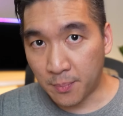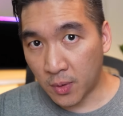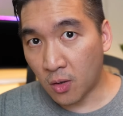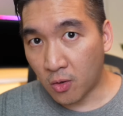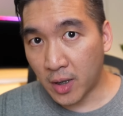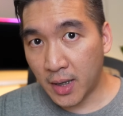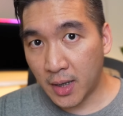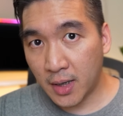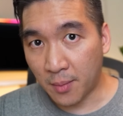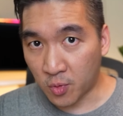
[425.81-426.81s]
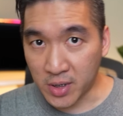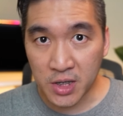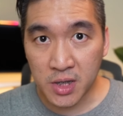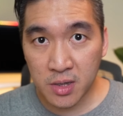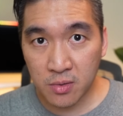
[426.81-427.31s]
deploy a
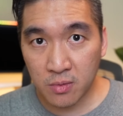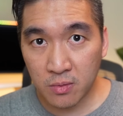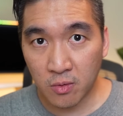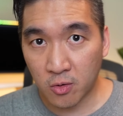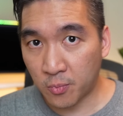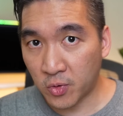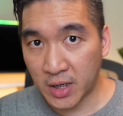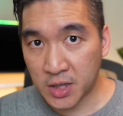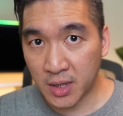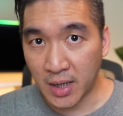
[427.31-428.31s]
prediction tool or a prediction